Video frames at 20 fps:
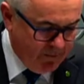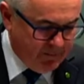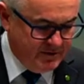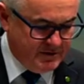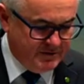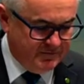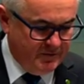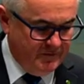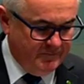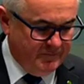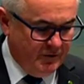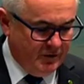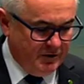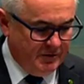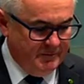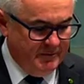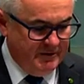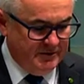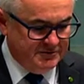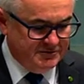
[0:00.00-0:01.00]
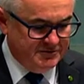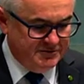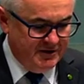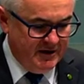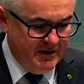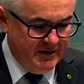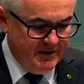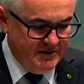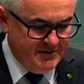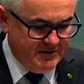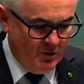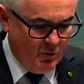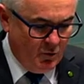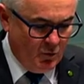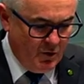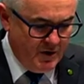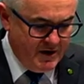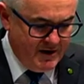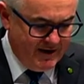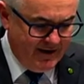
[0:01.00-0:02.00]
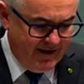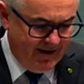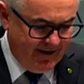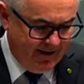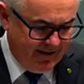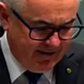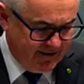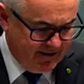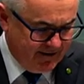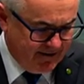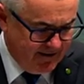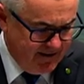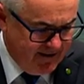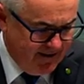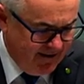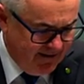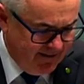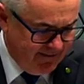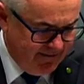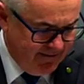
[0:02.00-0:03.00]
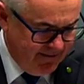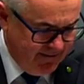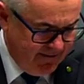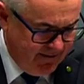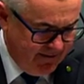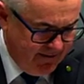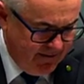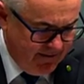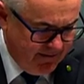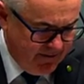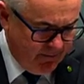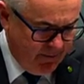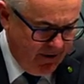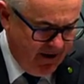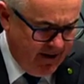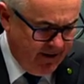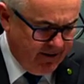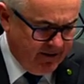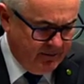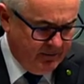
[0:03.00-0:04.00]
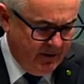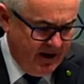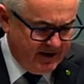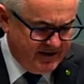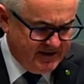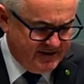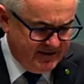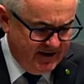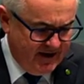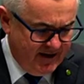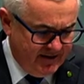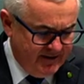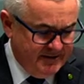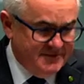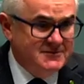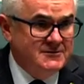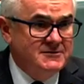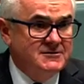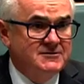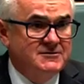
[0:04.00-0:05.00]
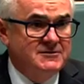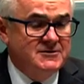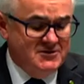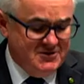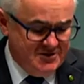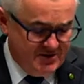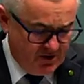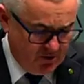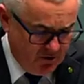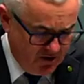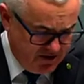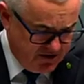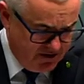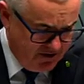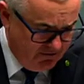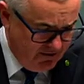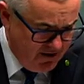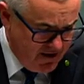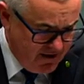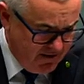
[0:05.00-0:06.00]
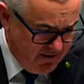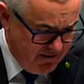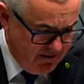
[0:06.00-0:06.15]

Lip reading: for environmental standards are weak and unclear. The power to make standards is discretionary.